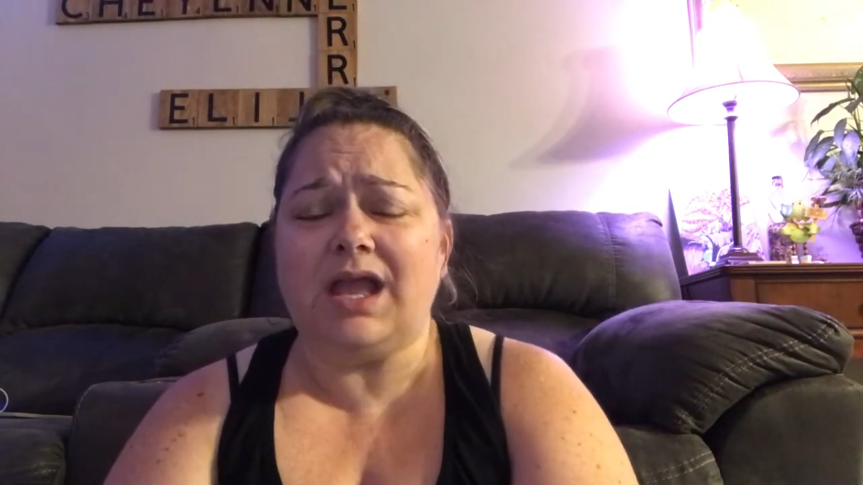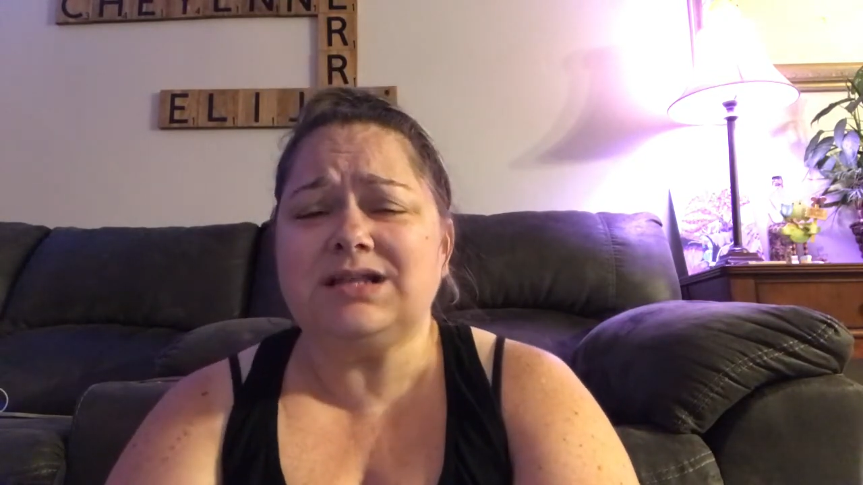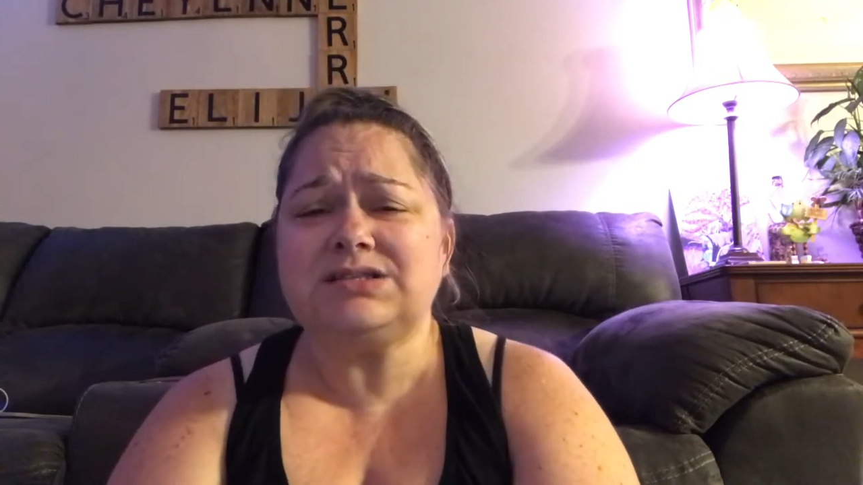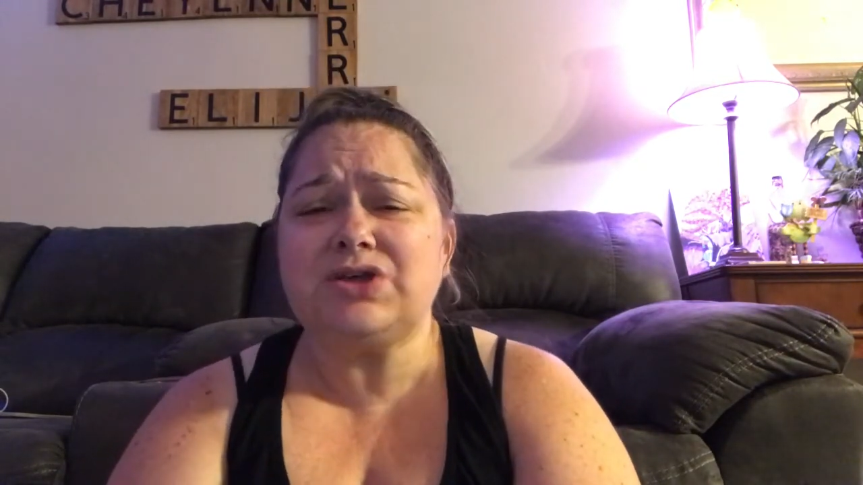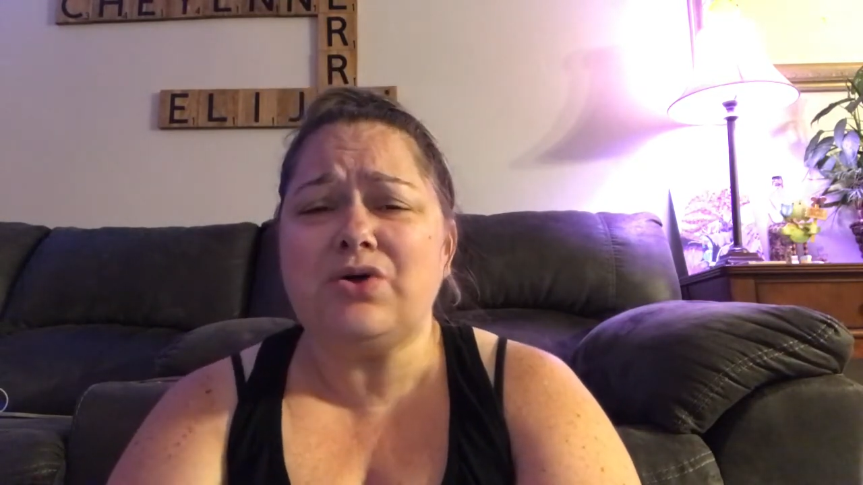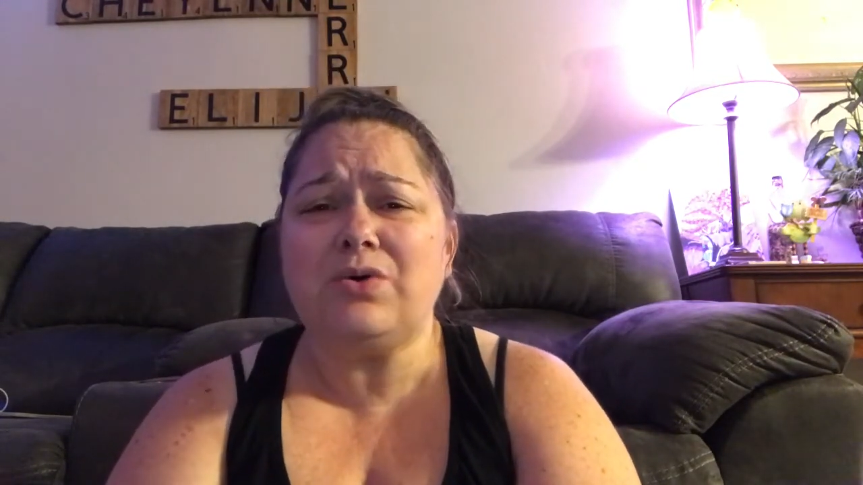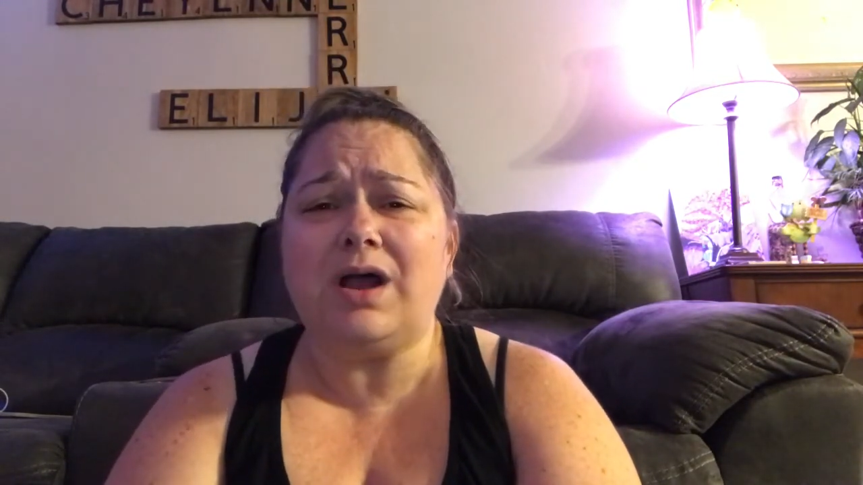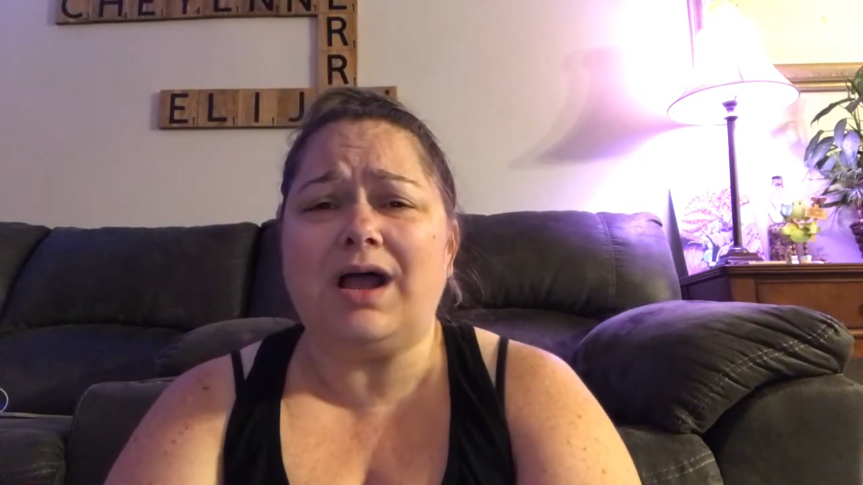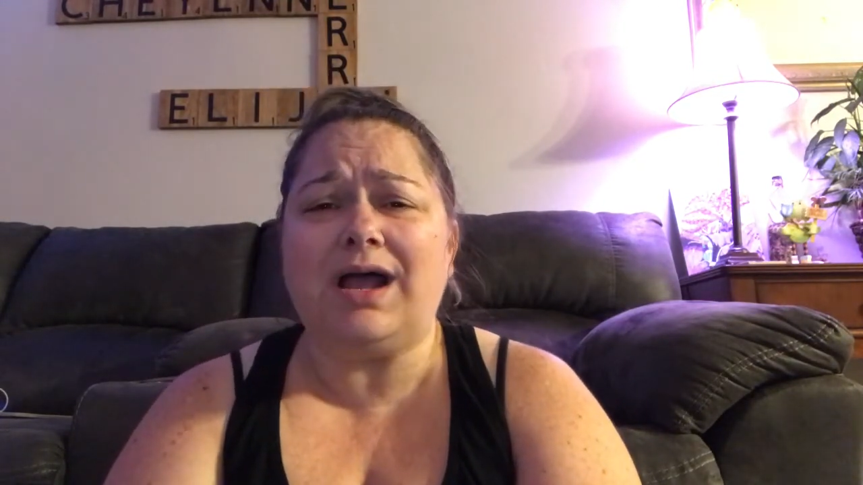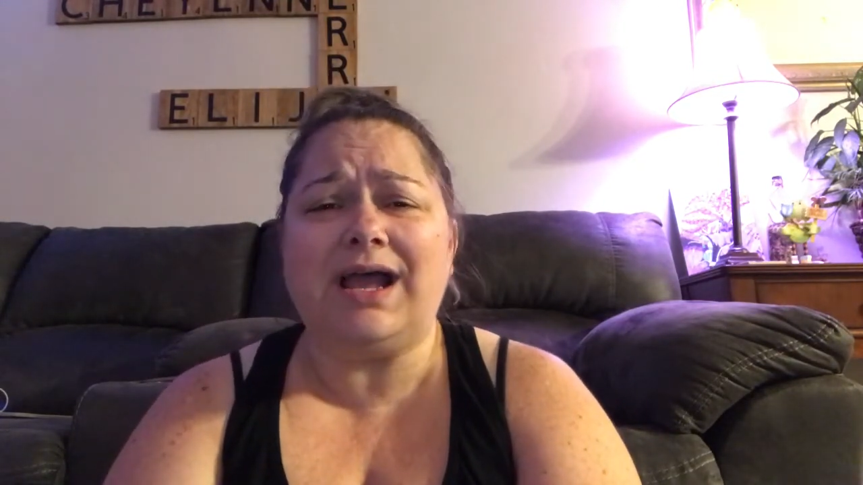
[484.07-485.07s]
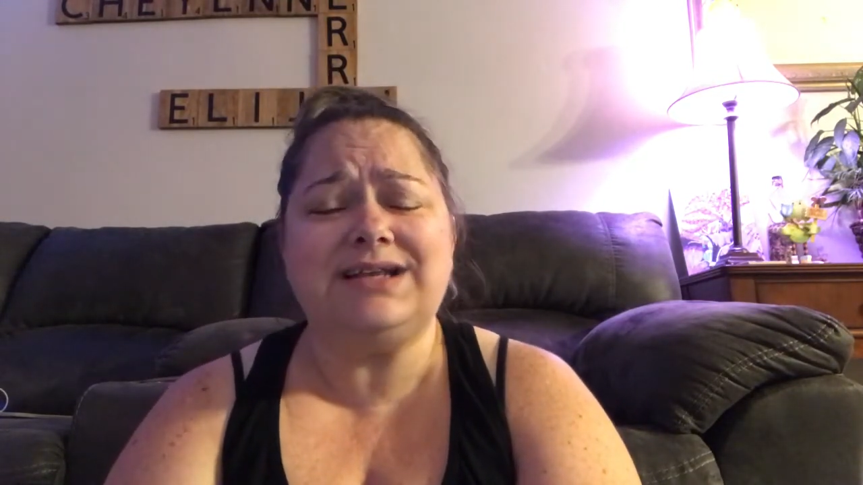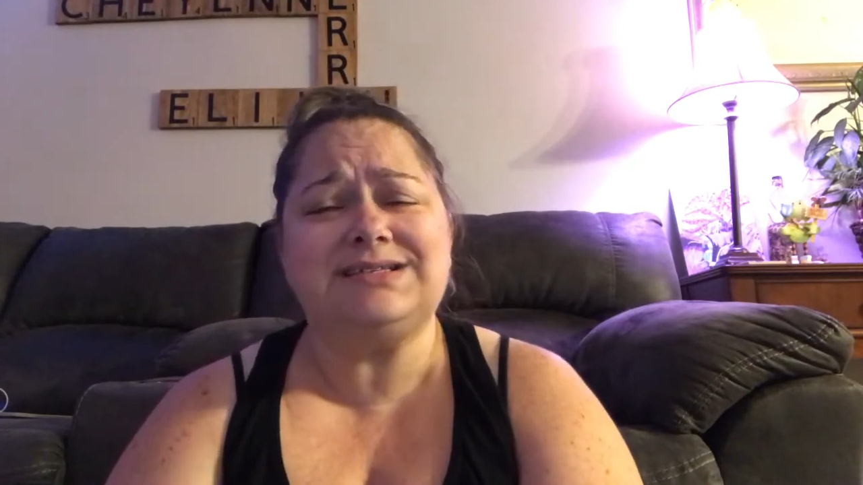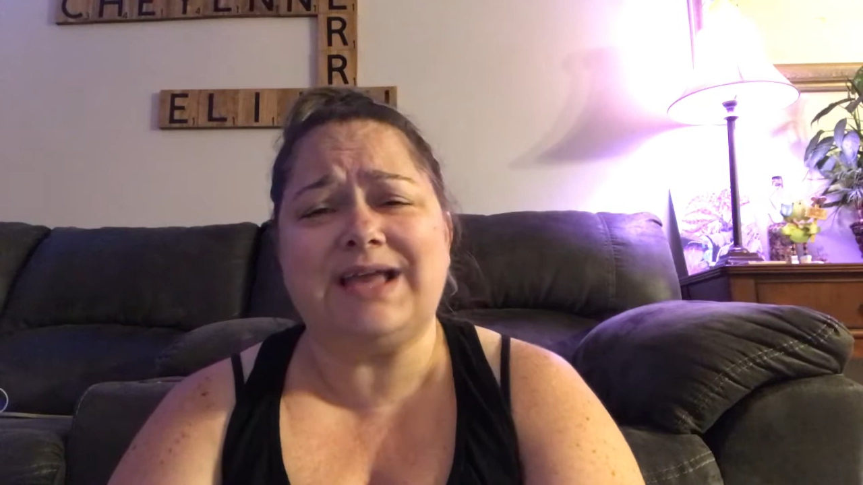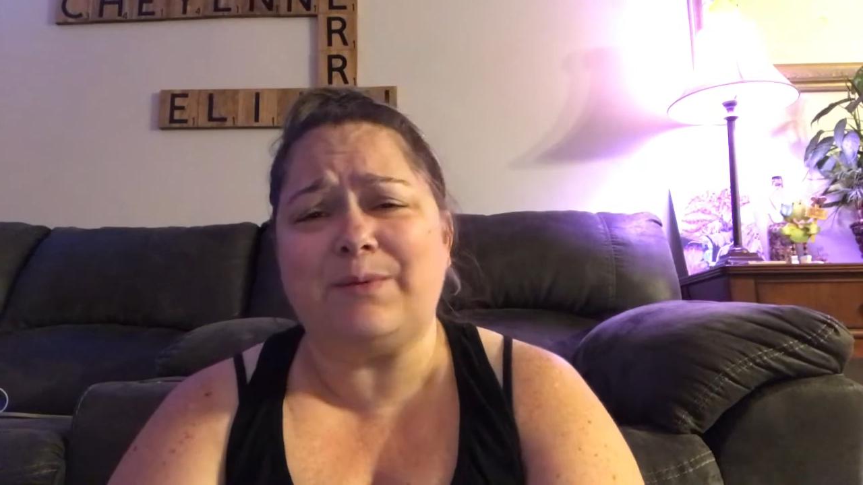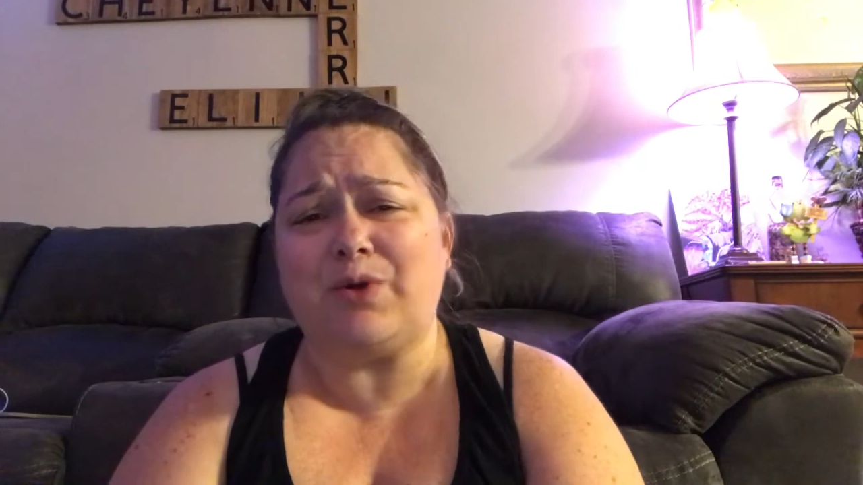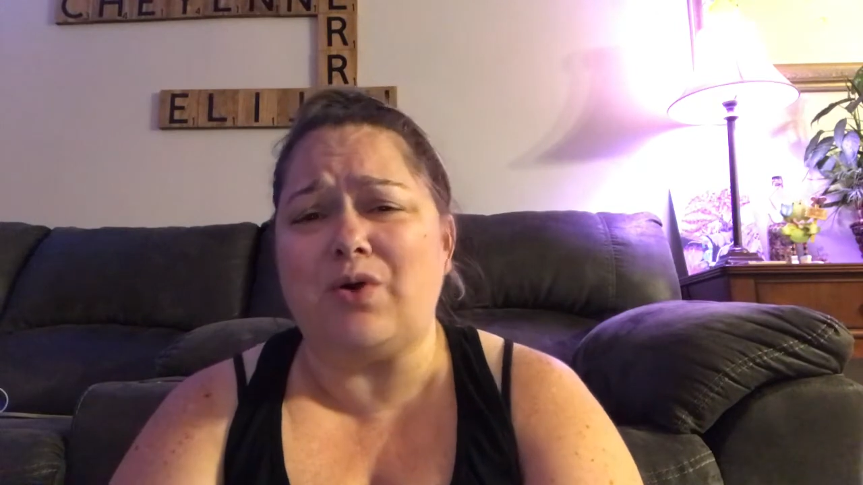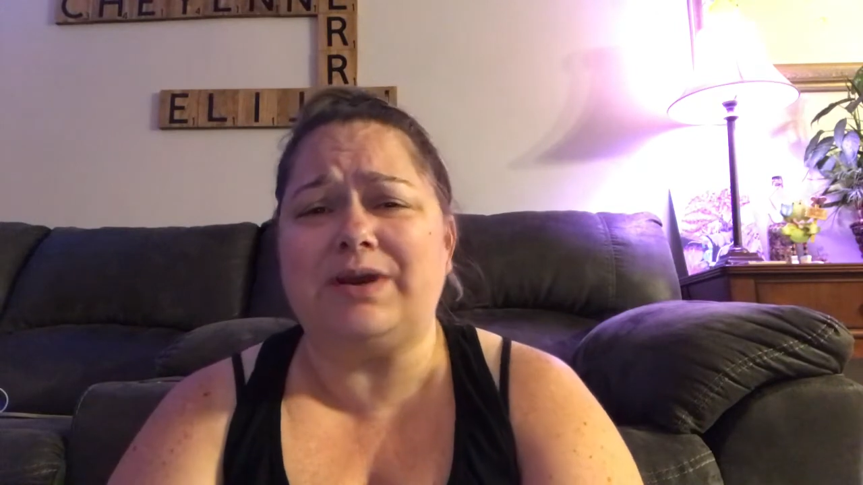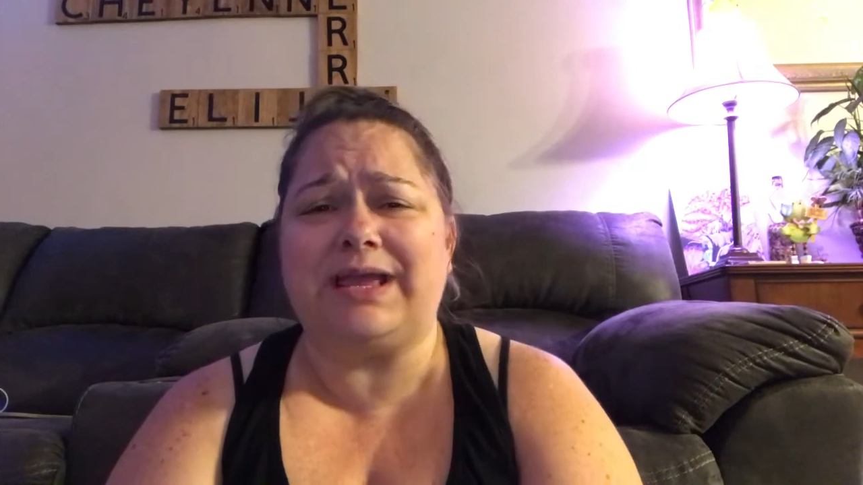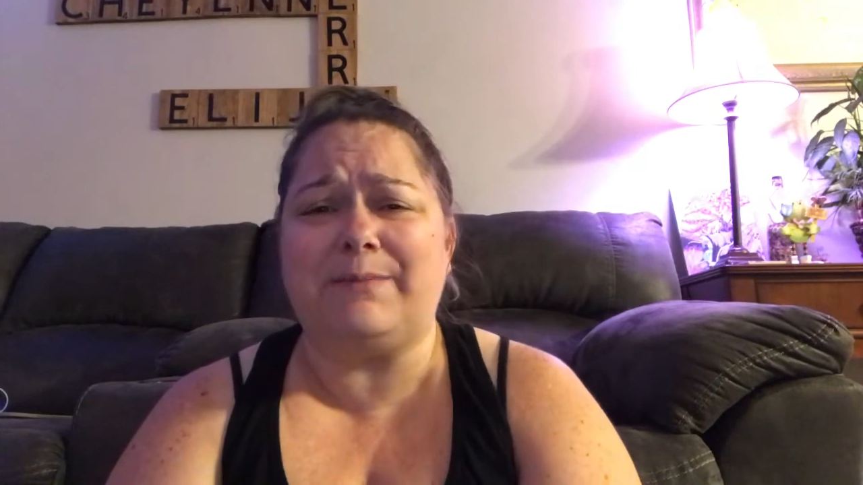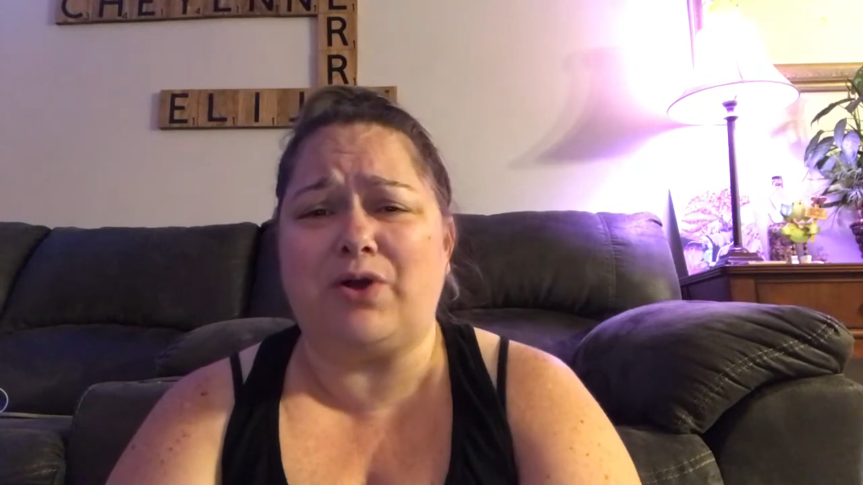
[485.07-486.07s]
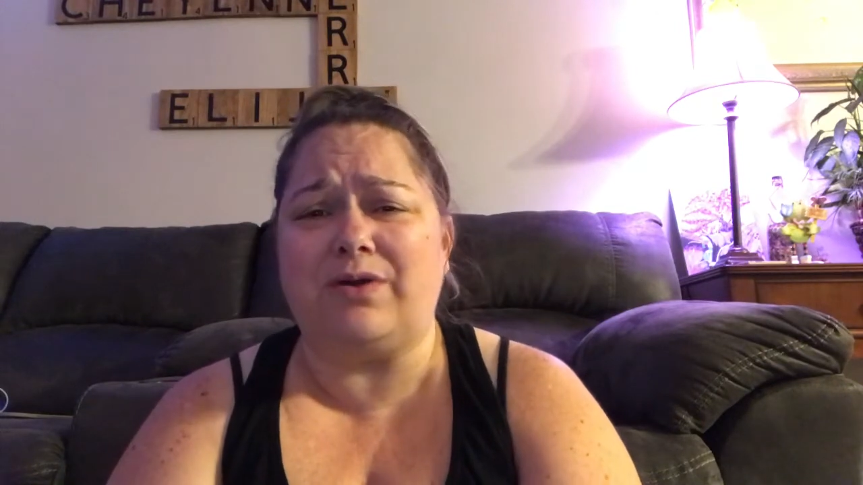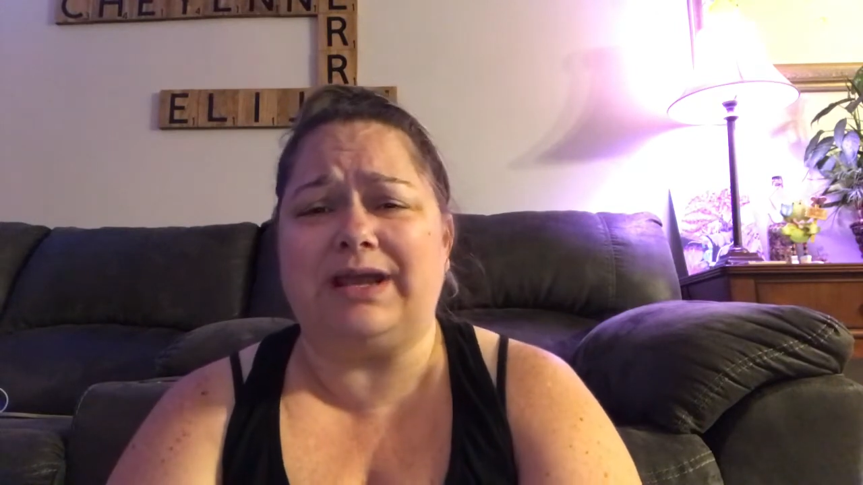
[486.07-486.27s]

And so I just kept going and kept going